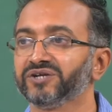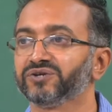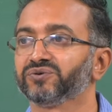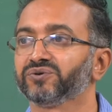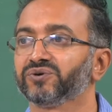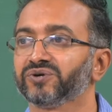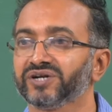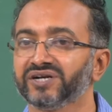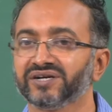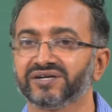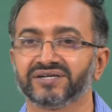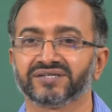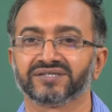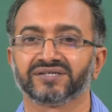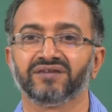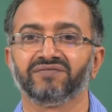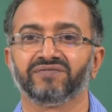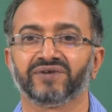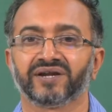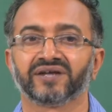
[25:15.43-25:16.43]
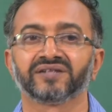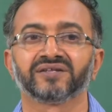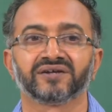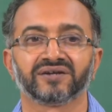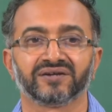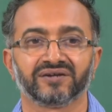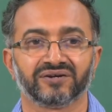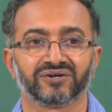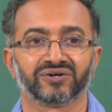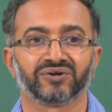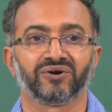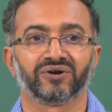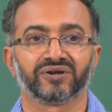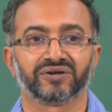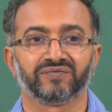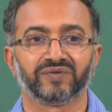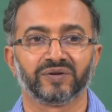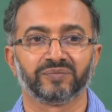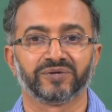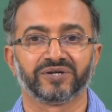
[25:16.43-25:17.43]
to rotate itself another
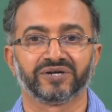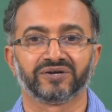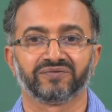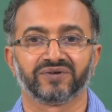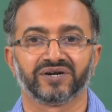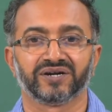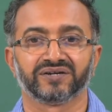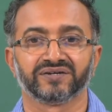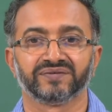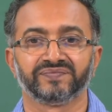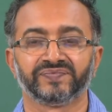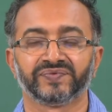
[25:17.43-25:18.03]
torque will be required.